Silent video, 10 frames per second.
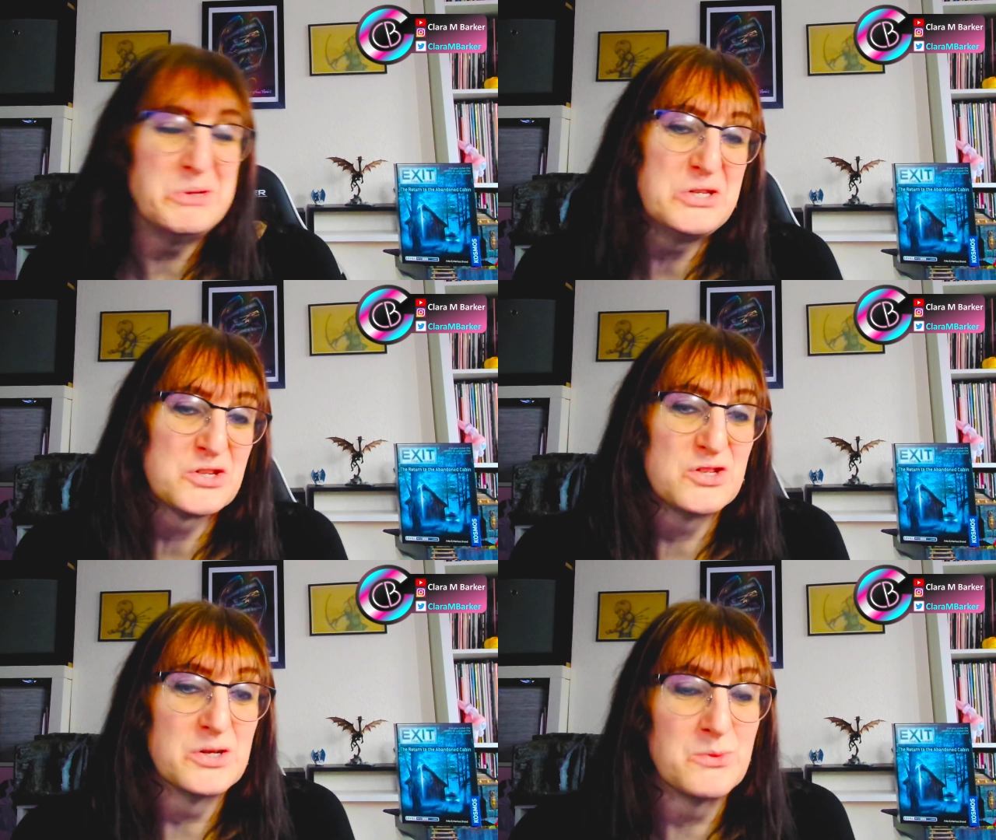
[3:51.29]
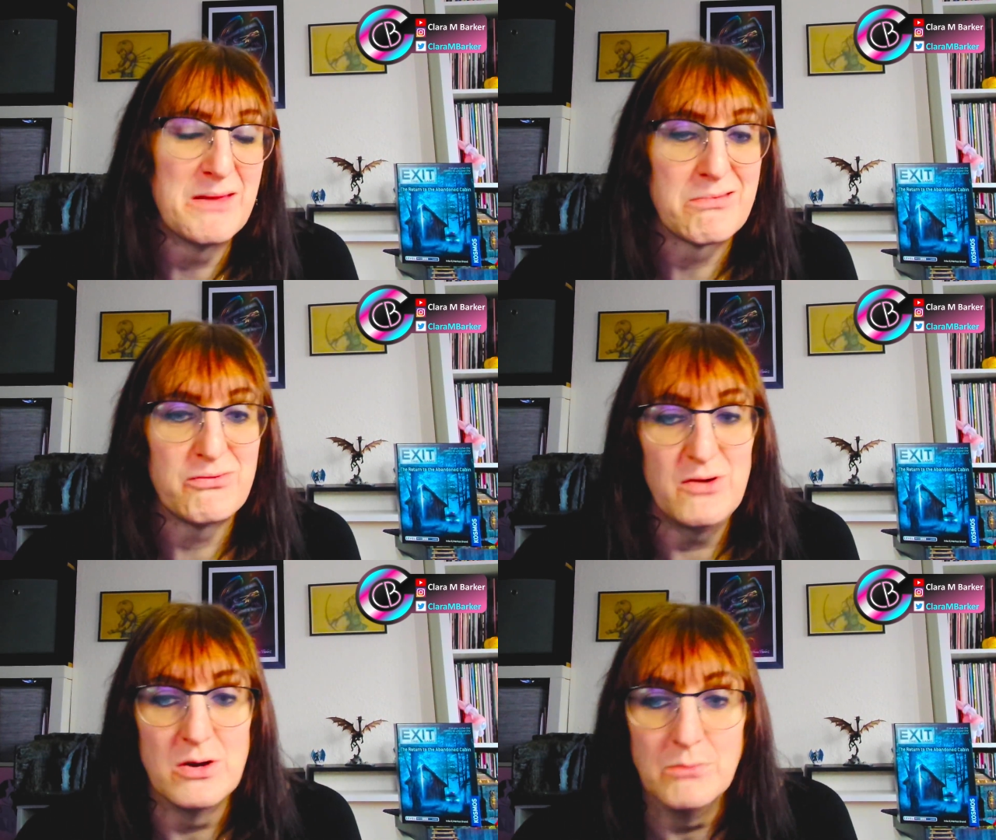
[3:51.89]
We just sort of went
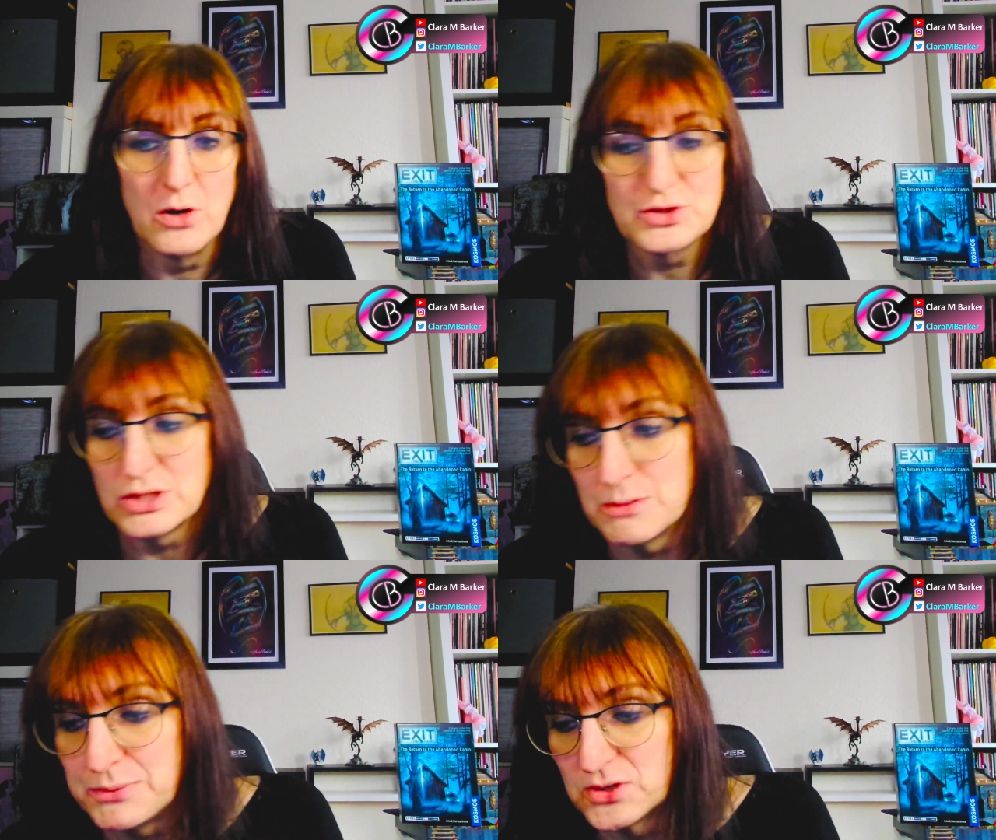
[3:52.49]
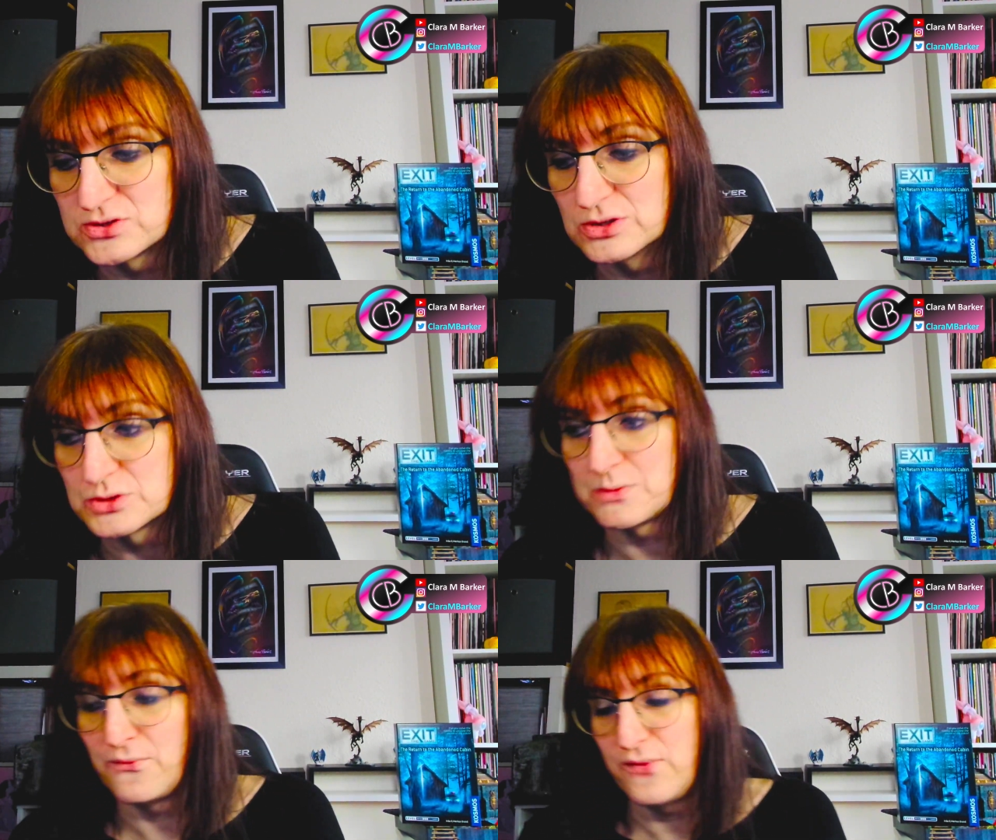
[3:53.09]
through it. Most of the
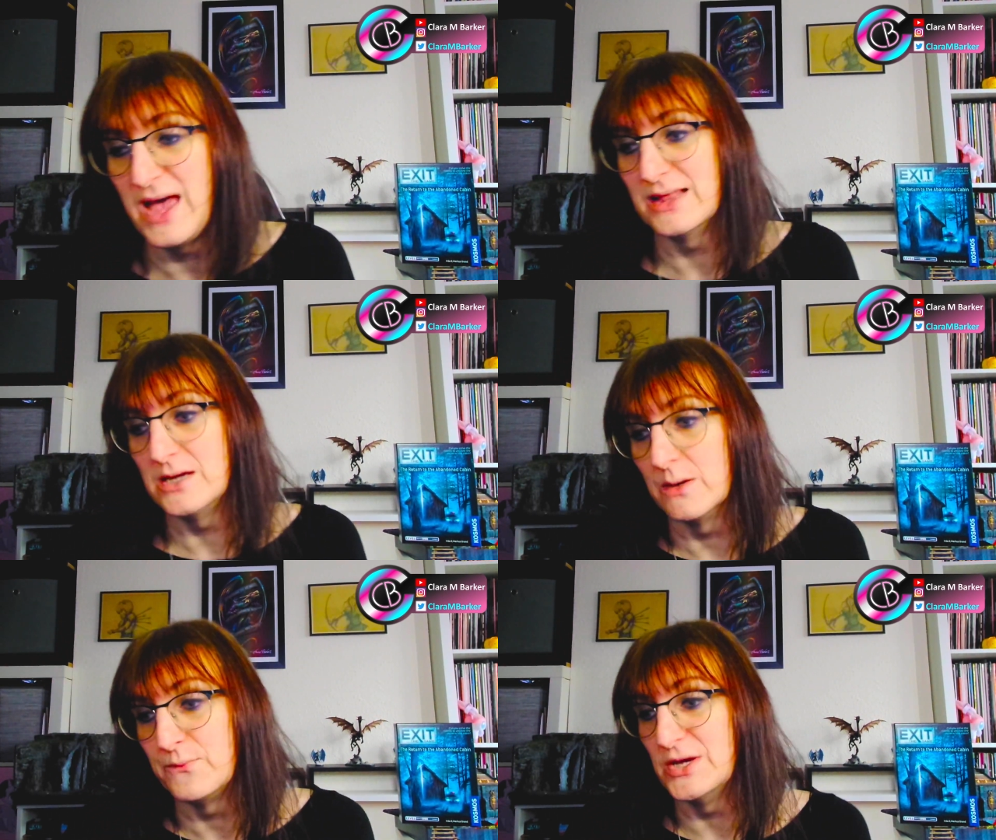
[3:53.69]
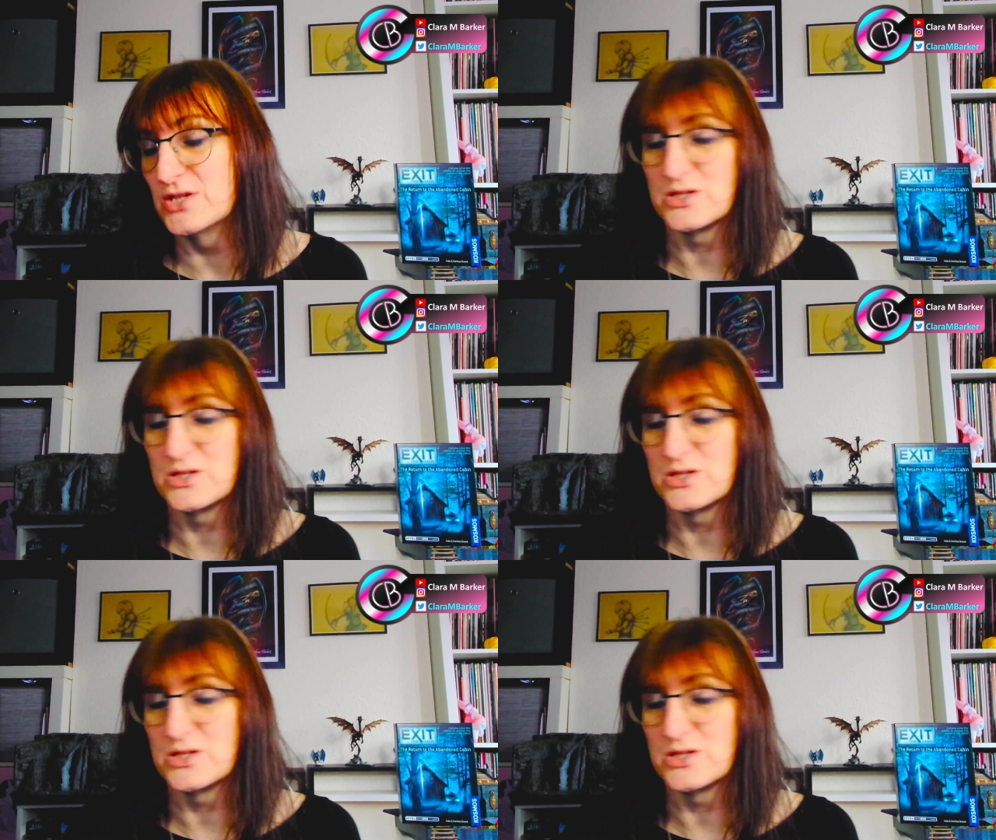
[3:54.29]
puzzles were fairly obvious.